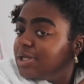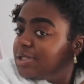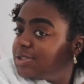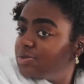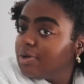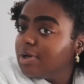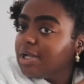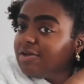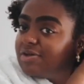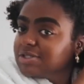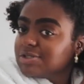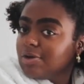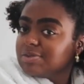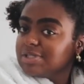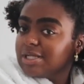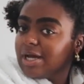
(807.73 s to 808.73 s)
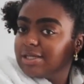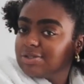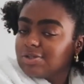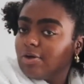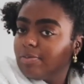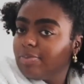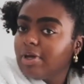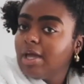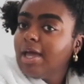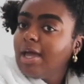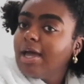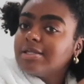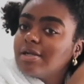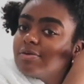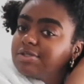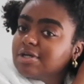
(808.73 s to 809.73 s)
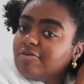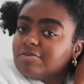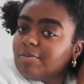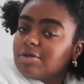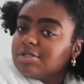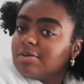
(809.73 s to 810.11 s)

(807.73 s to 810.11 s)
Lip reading: like something like that in it to help